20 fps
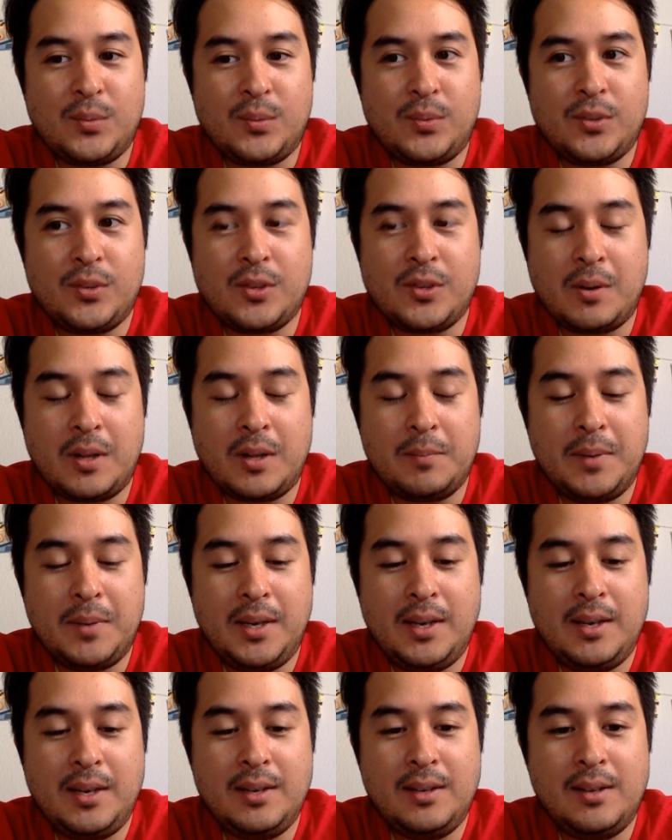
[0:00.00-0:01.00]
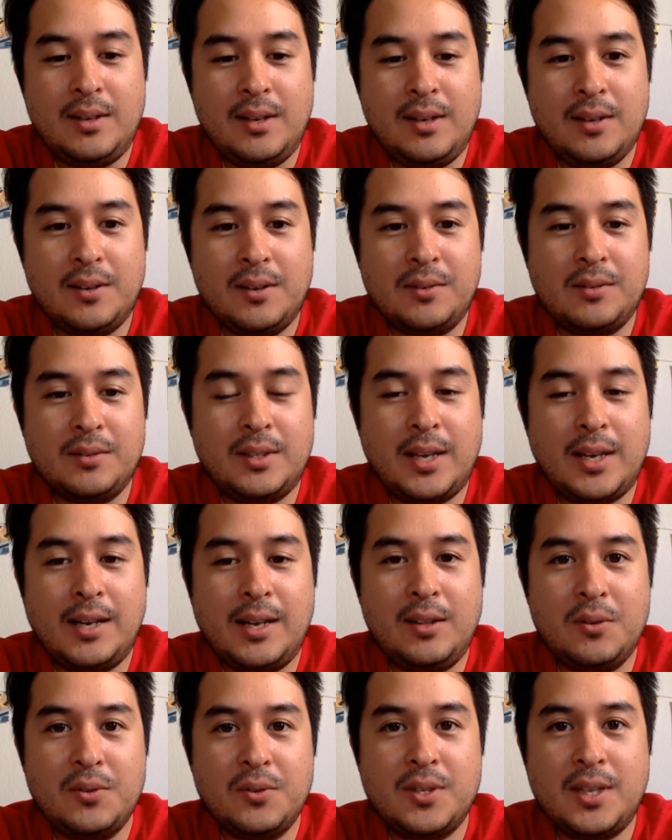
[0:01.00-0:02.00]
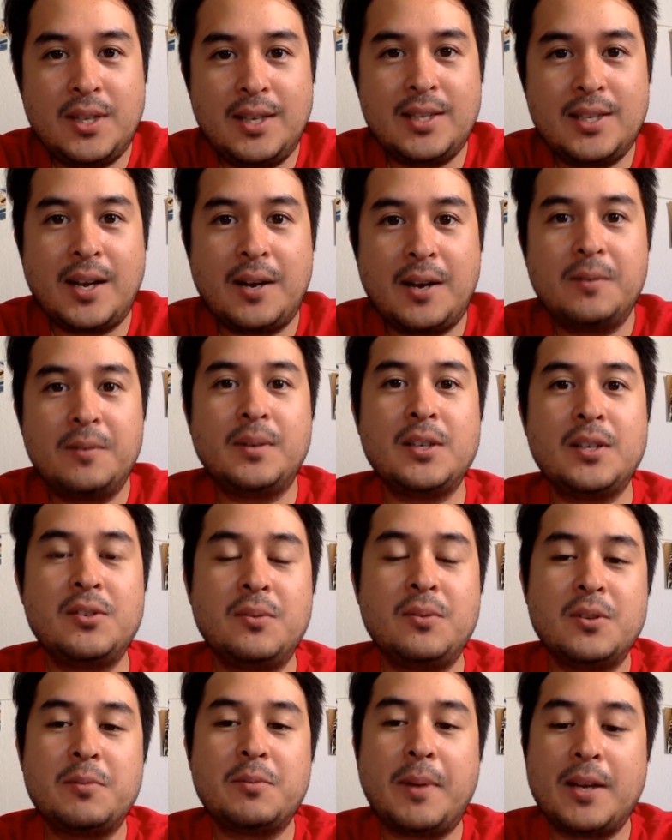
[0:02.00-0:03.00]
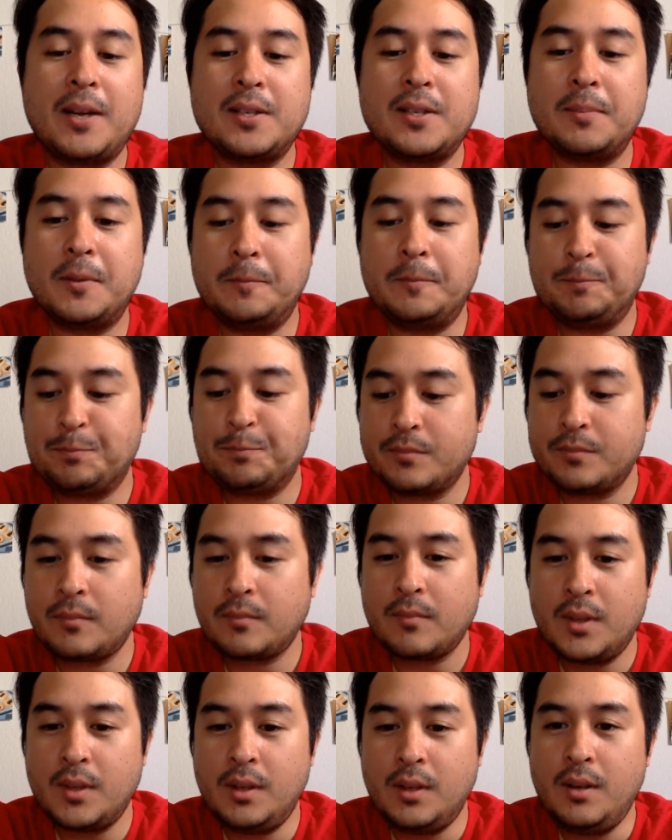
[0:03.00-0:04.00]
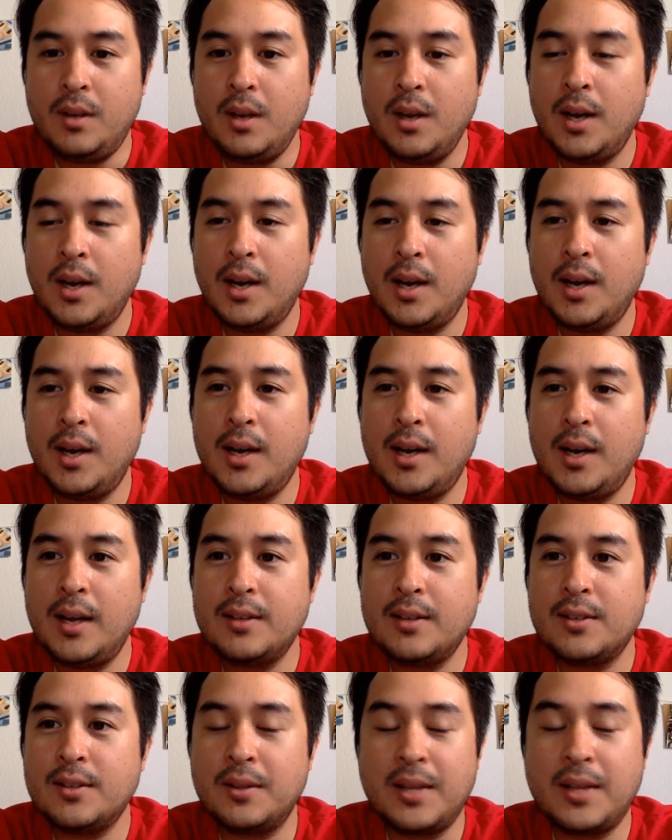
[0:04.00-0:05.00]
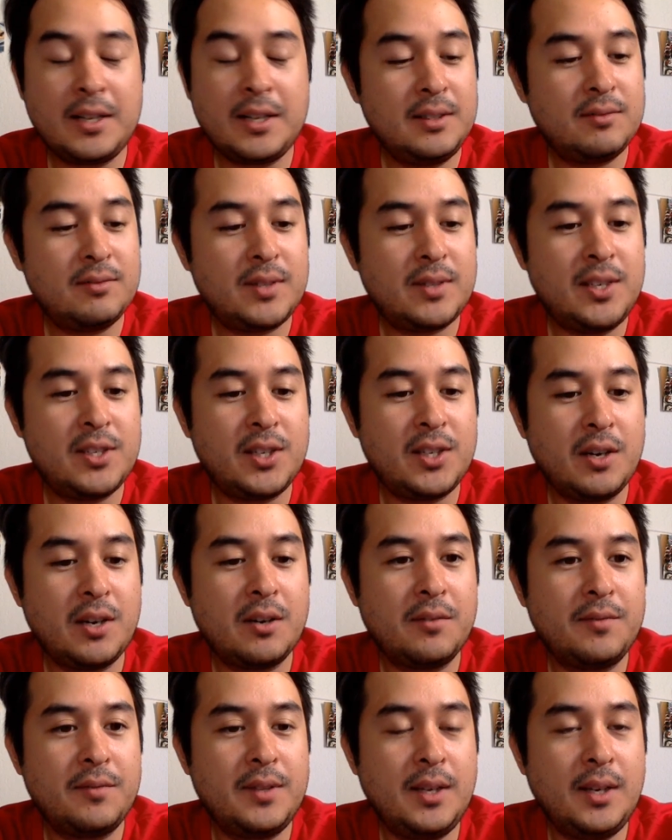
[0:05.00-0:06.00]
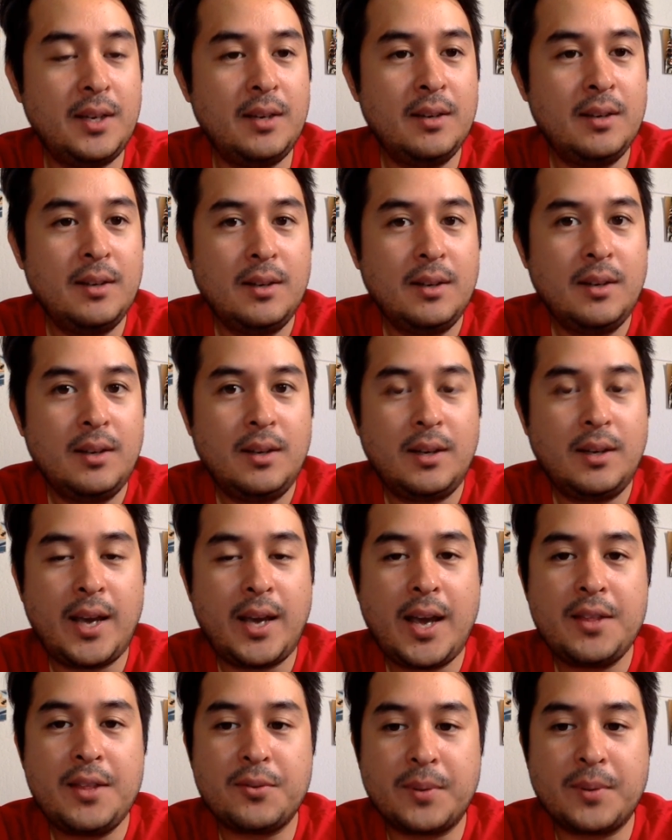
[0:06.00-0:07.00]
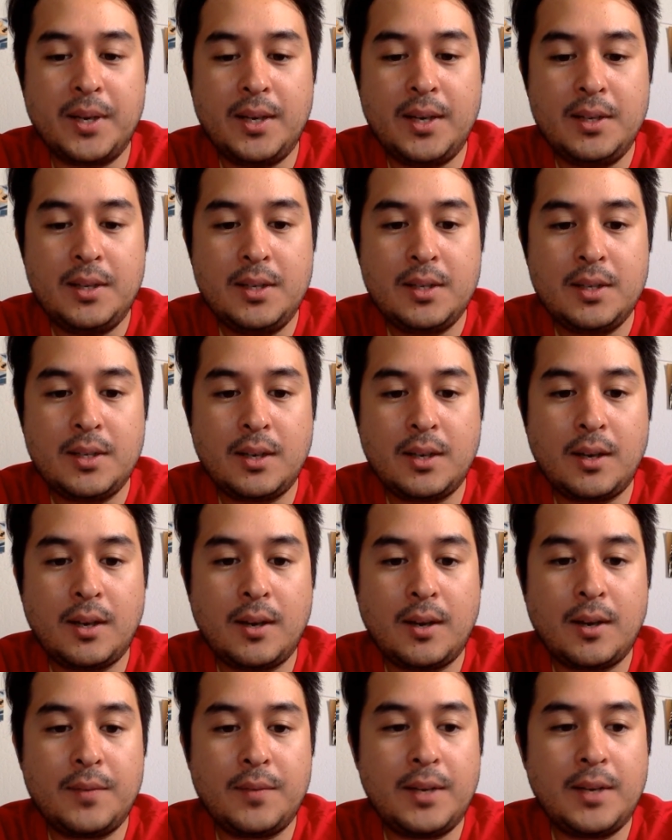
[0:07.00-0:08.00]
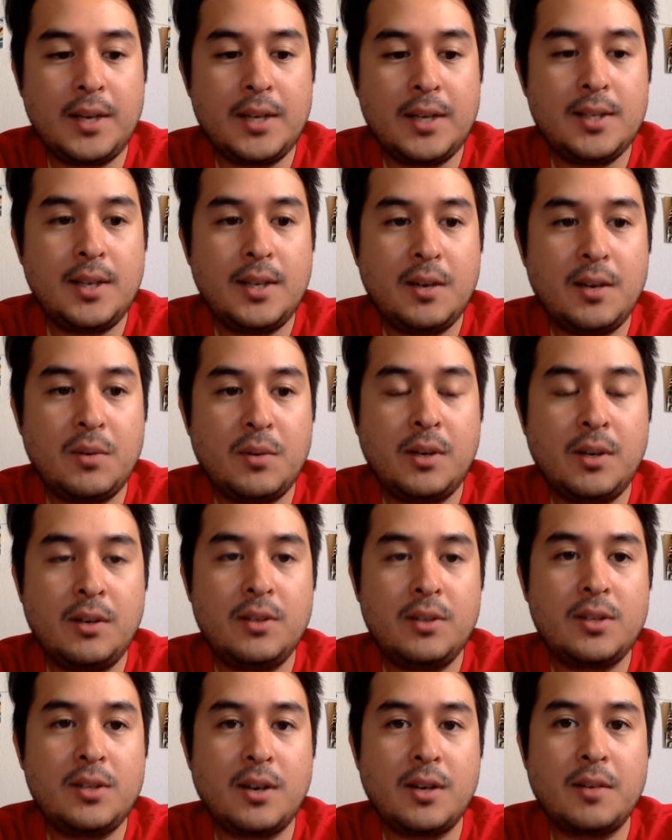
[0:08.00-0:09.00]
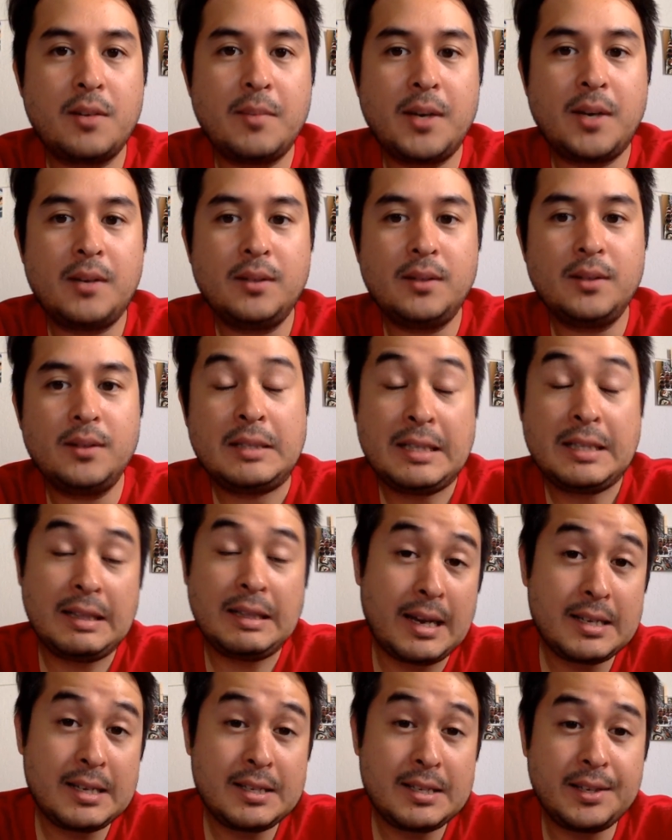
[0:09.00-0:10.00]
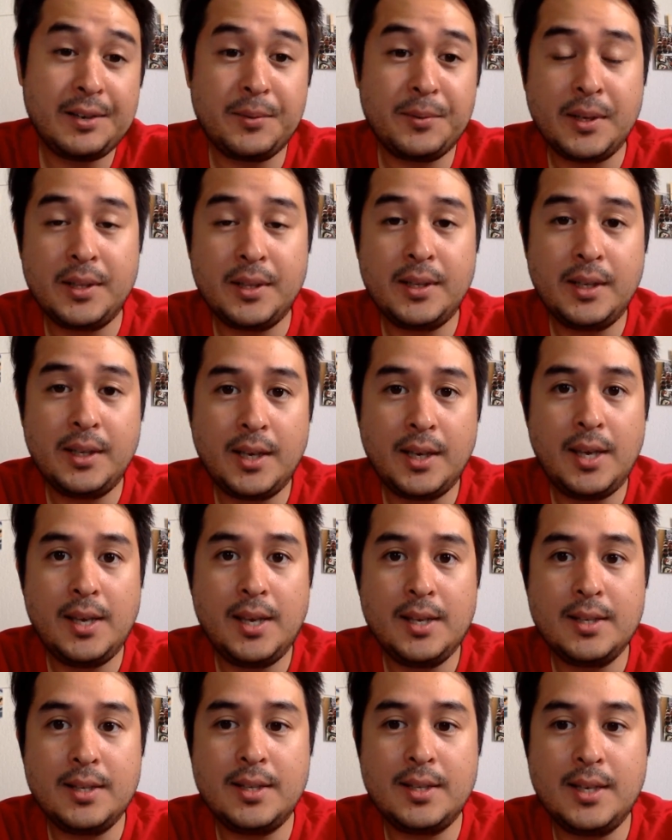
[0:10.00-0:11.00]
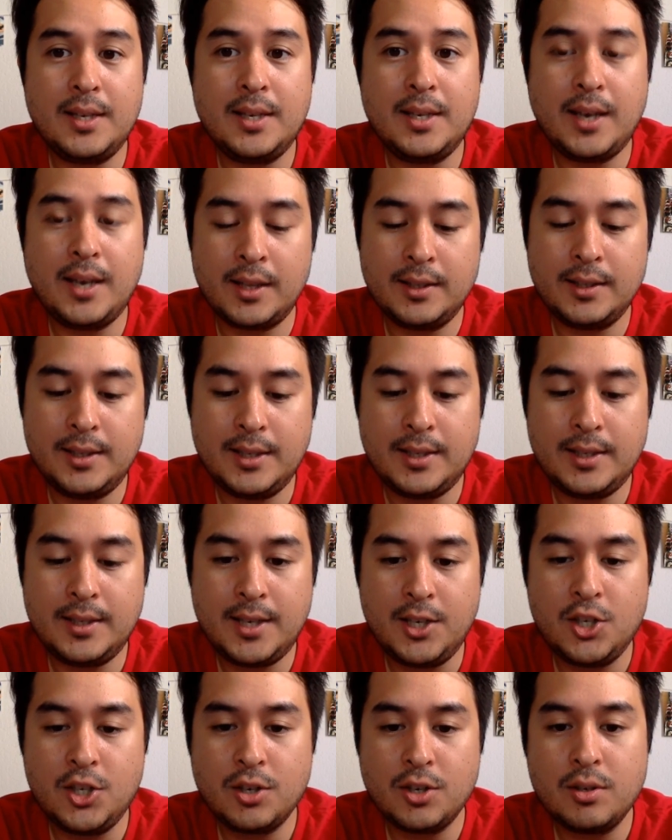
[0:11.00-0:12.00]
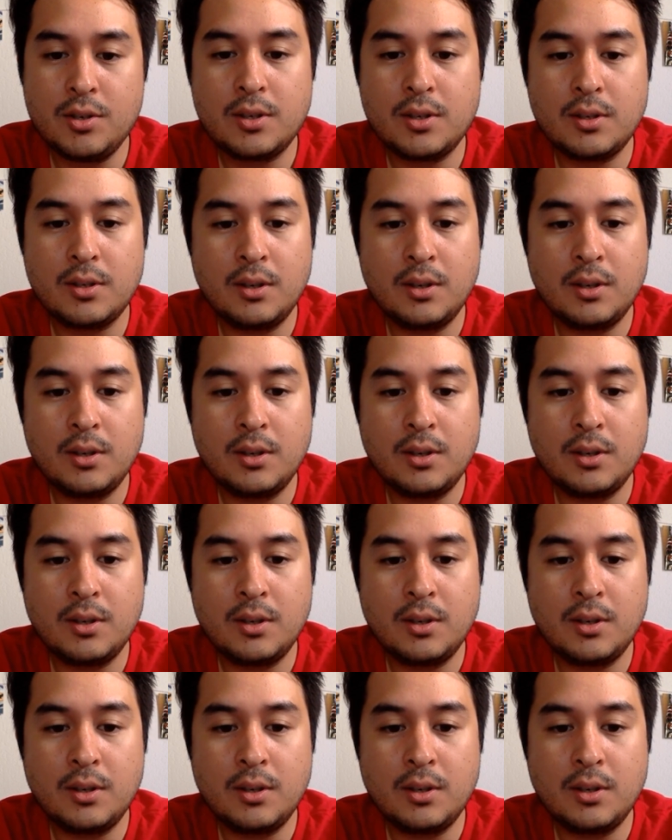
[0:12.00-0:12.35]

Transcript: I'll be, getting those things out as soon as possible. So that takes care of the gatherings. The next thing I wanted to talk about, the last thing really, is the LED T-shirts.